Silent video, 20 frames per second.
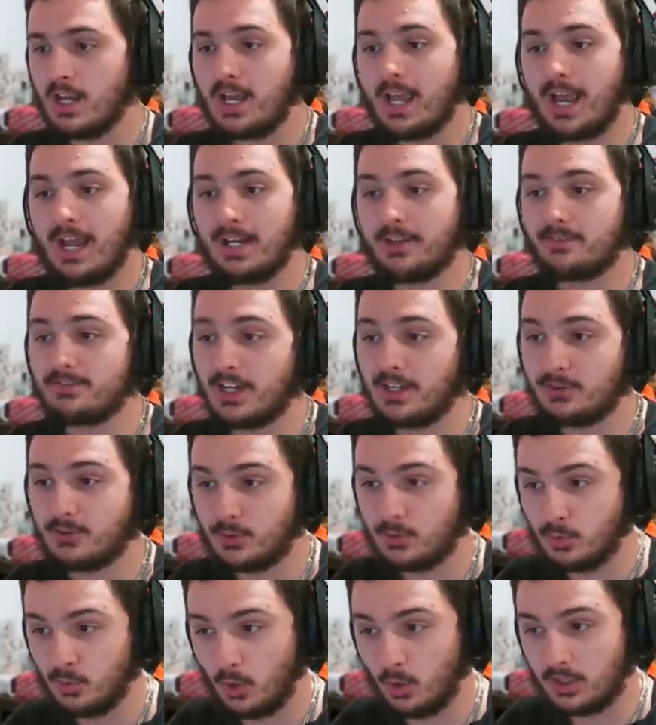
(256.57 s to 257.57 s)
And if they
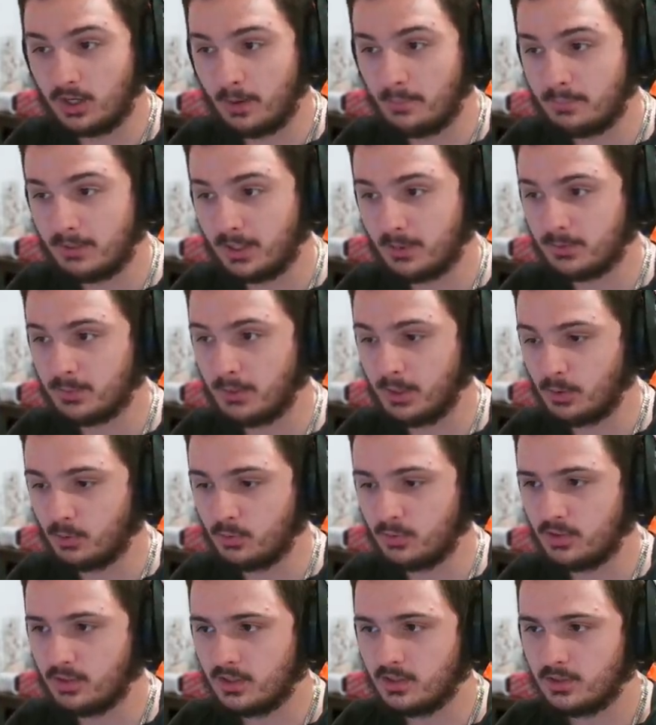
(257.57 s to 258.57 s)
do not come pick up the
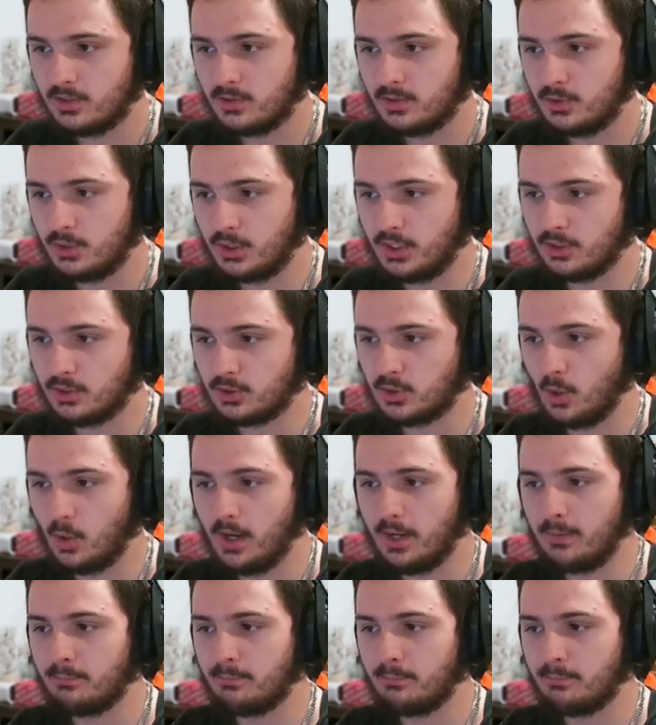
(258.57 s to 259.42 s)
metal, you can just go ahead and